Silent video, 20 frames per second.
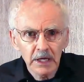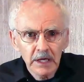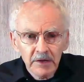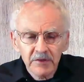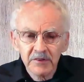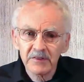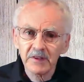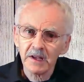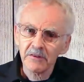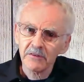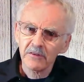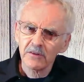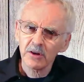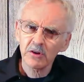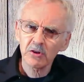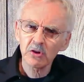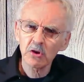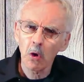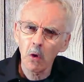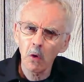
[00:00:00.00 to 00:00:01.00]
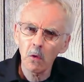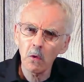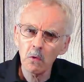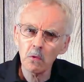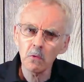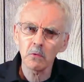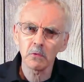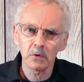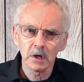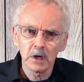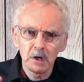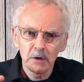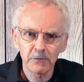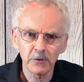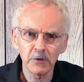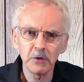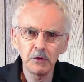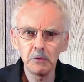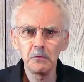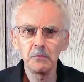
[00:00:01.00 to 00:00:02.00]
sets the tone for
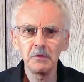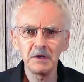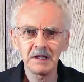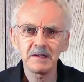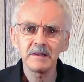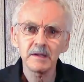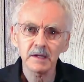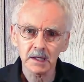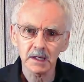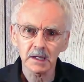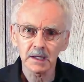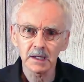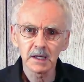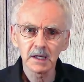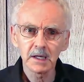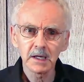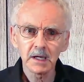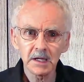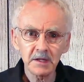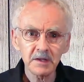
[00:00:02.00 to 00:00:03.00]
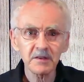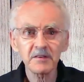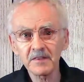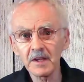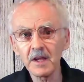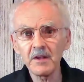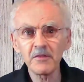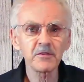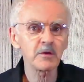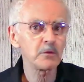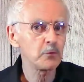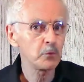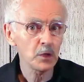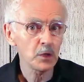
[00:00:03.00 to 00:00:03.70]
unity, in the sense of